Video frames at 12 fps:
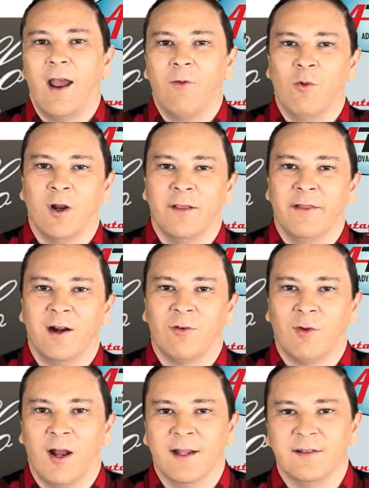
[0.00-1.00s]
one of their
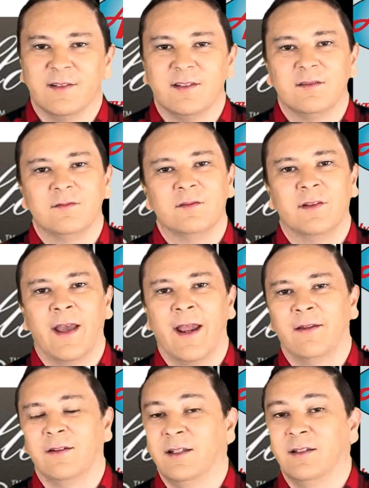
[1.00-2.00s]
runs
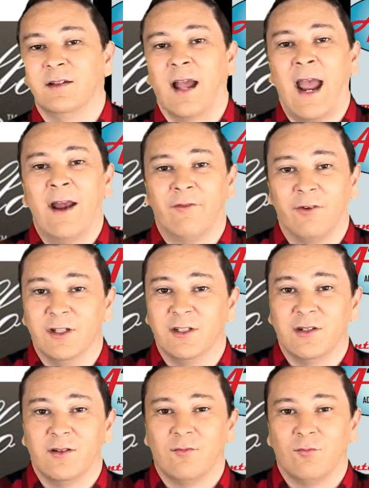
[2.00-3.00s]
than the
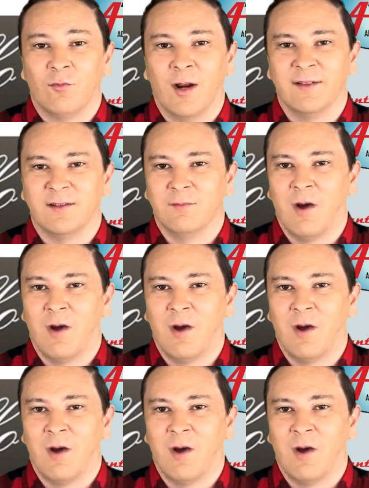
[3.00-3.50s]
average resin